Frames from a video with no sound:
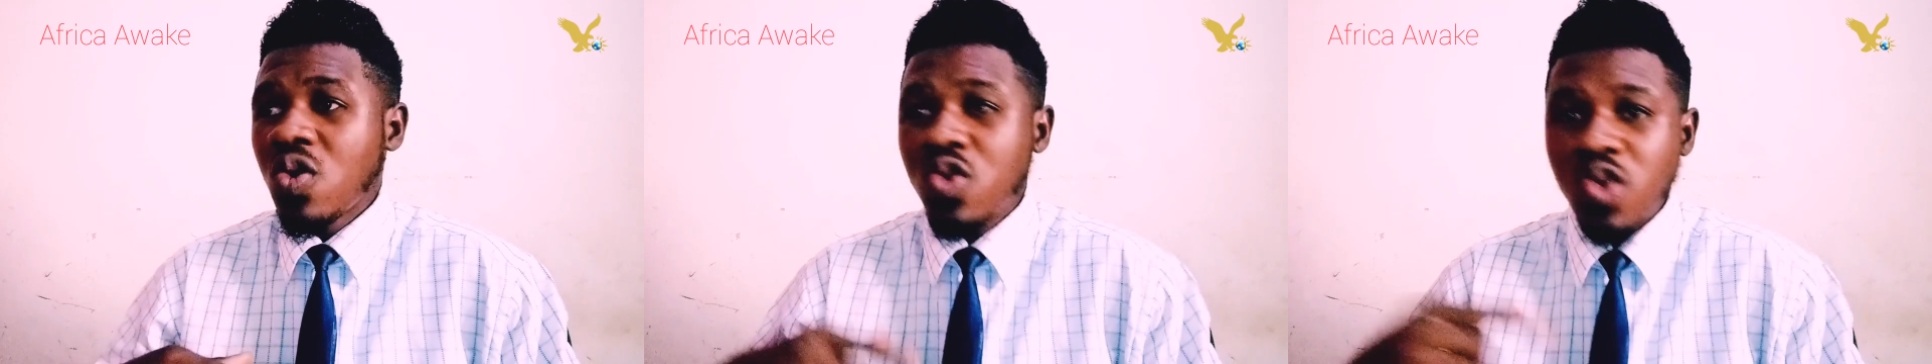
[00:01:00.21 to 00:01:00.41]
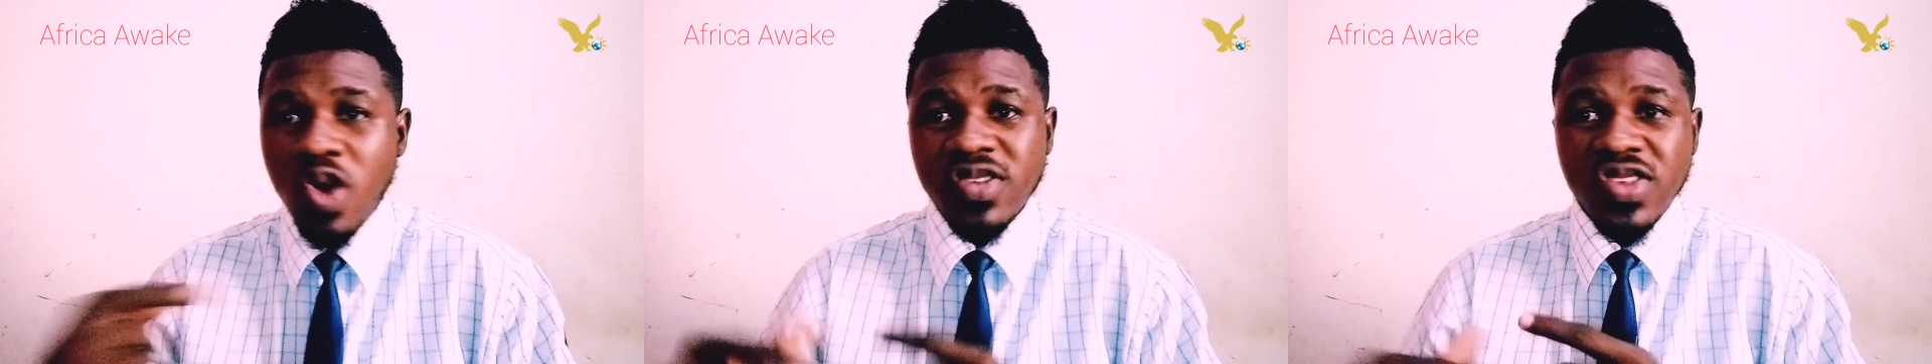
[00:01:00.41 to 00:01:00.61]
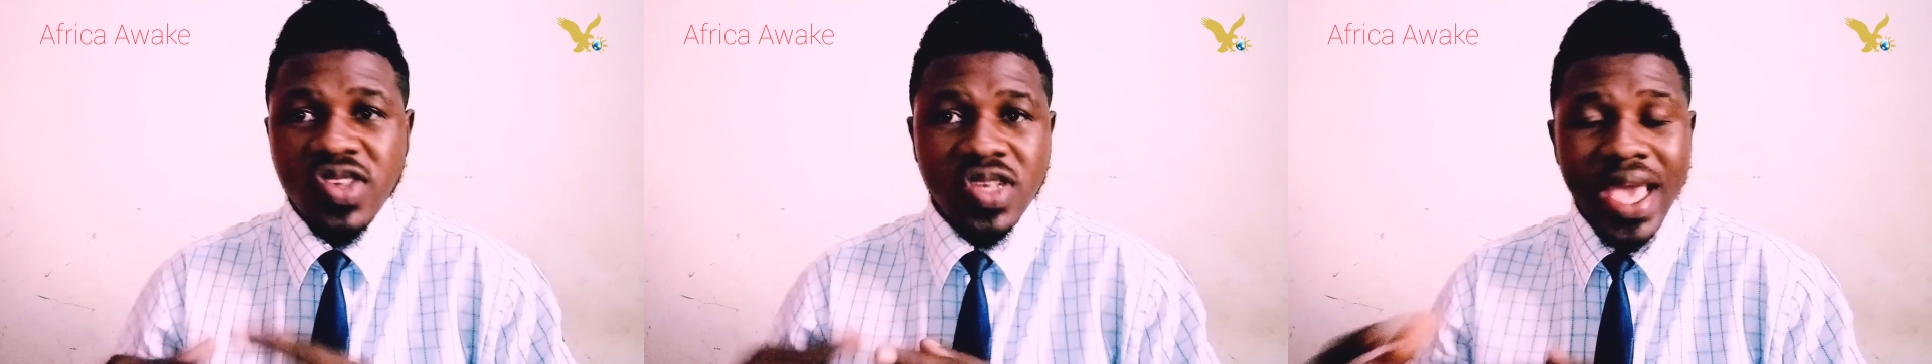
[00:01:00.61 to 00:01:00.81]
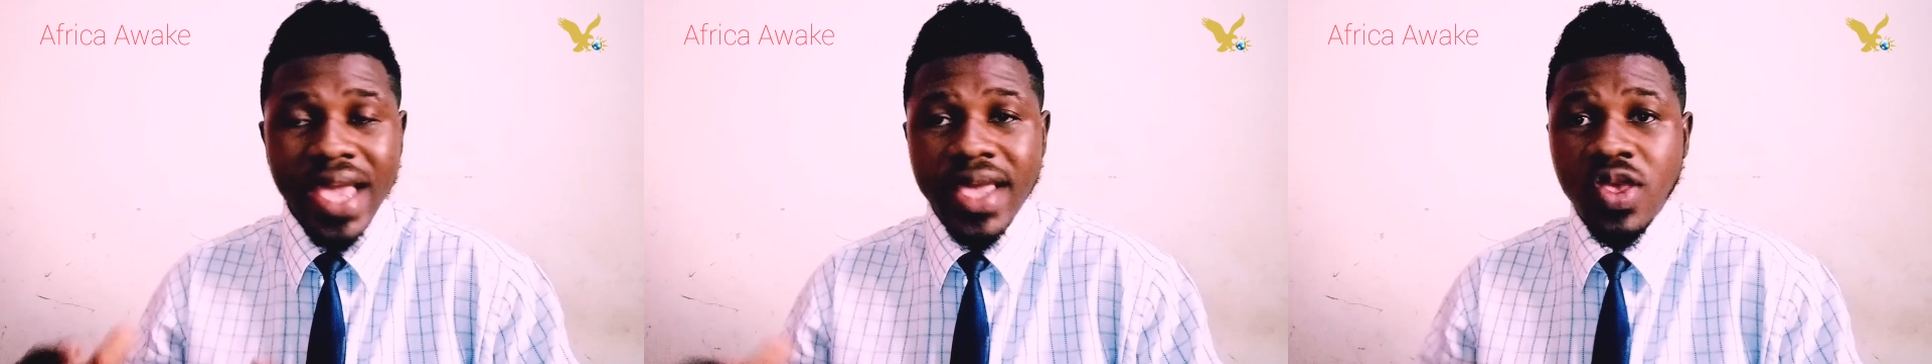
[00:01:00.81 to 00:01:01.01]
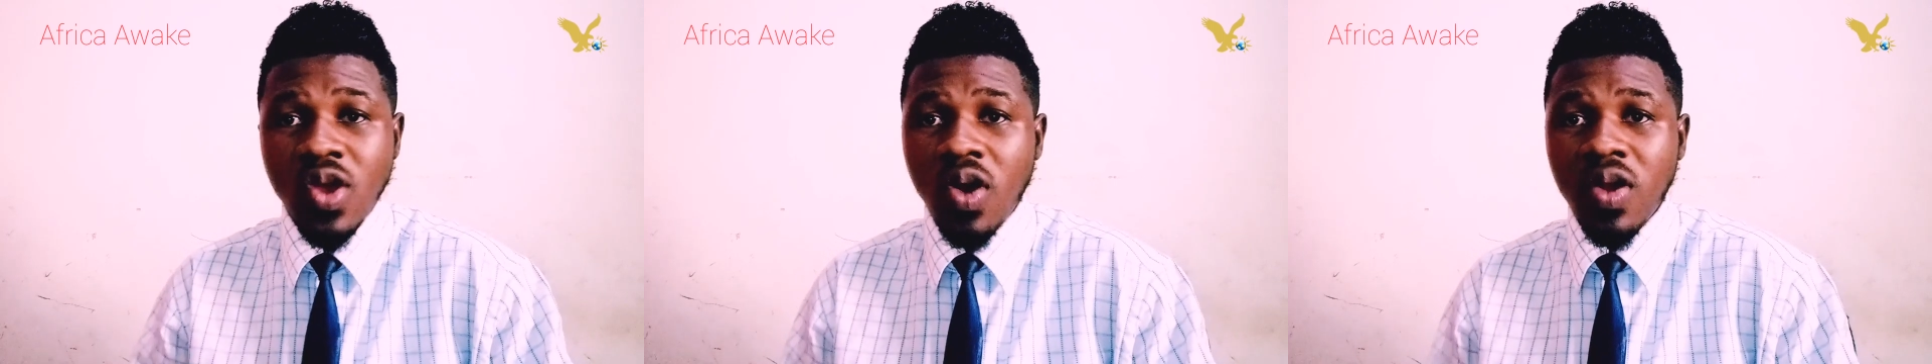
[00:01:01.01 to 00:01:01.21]

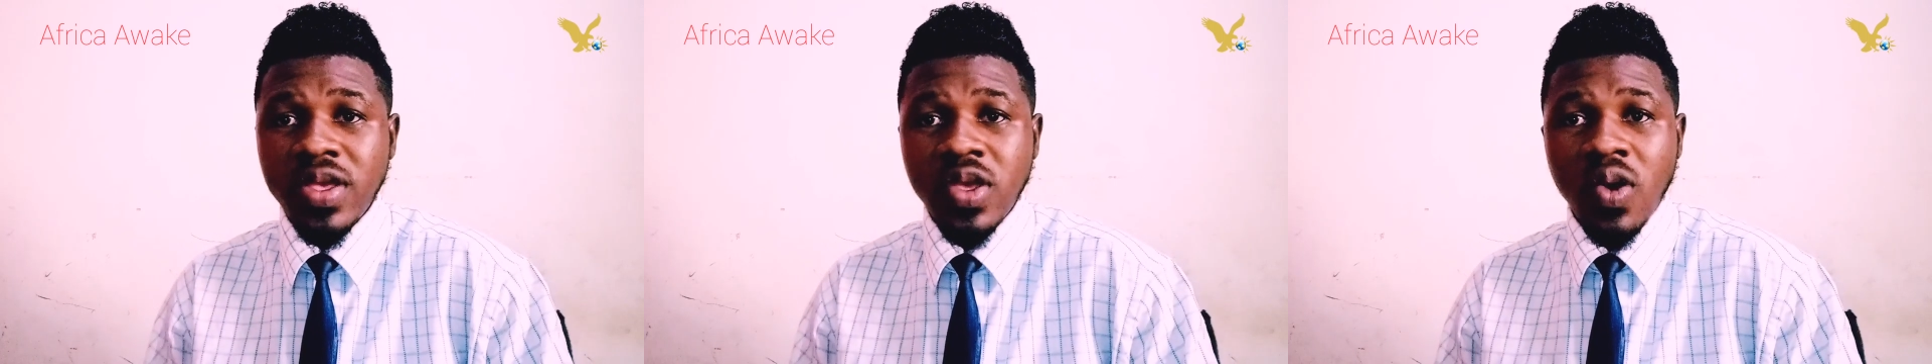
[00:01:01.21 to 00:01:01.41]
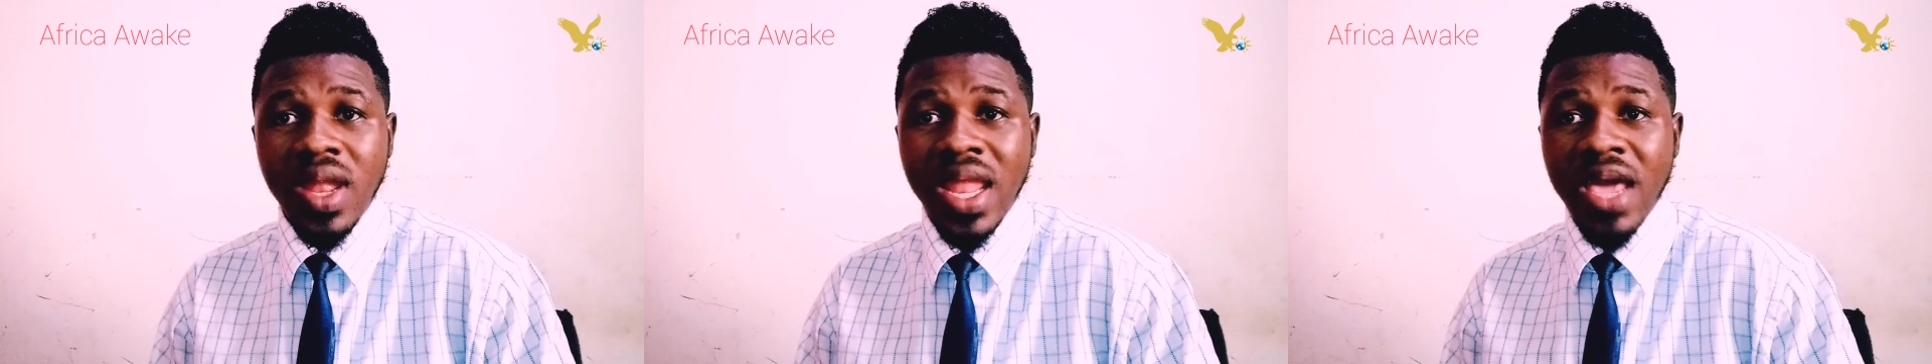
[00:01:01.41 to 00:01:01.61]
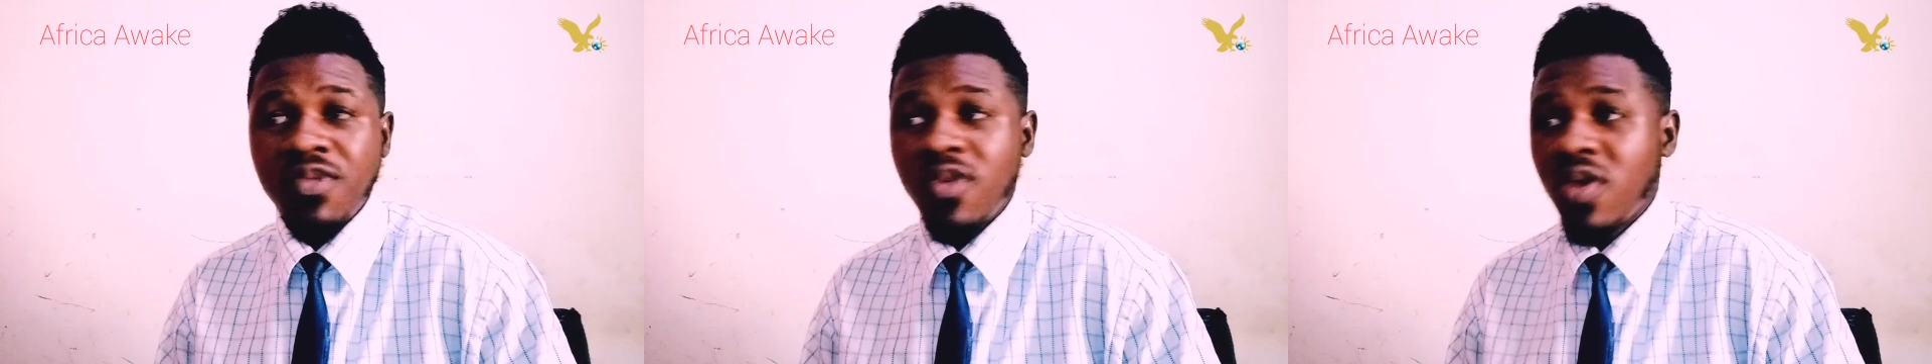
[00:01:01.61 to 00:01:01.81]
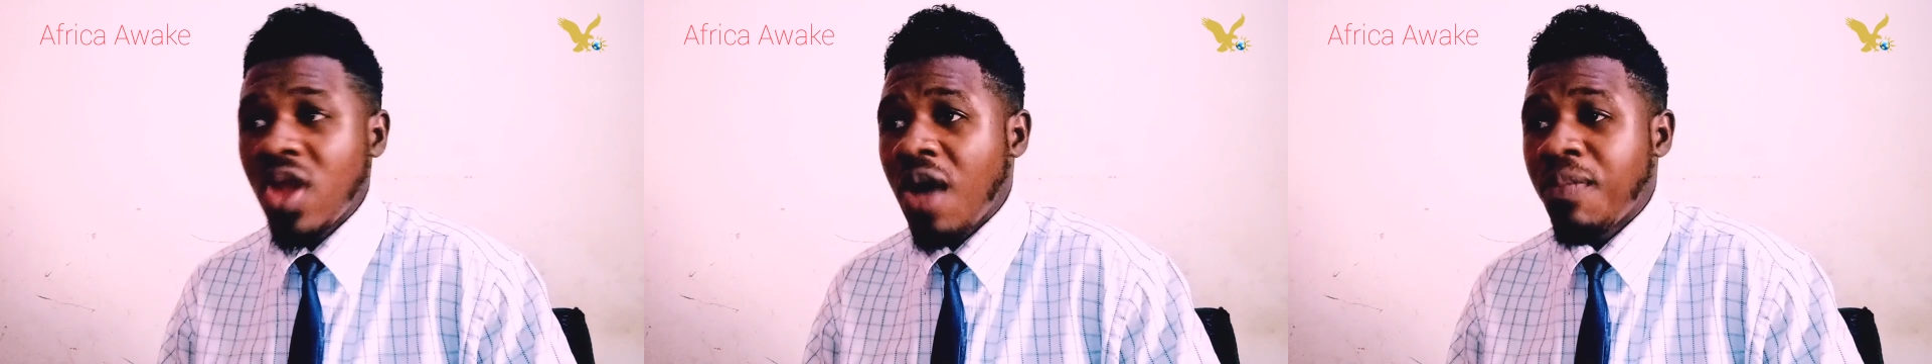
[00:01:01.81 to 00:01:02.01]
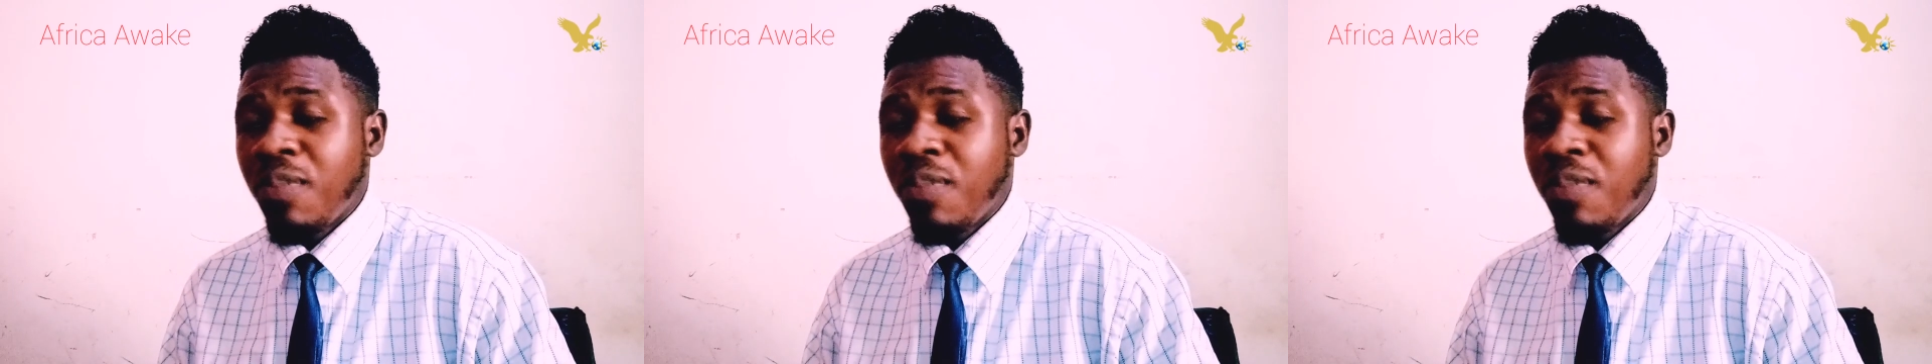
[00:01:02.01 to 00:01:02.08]
cross-check your level